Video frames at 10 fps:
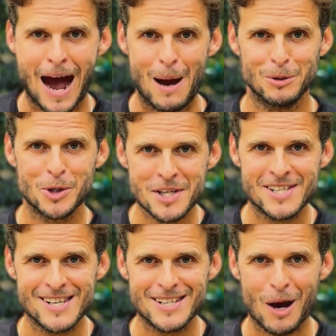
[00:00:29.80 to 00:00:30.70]
I'm
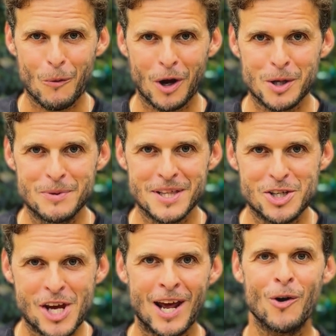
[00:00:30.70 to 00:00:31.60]
Siska, welcome to the
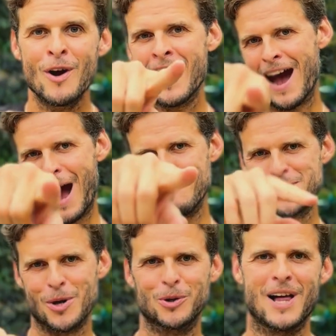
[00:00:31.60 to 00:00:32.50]
channel. I'm
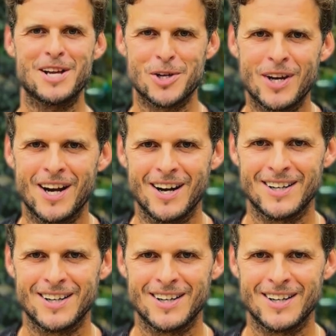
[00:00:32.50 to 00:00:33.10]
so glad you're here.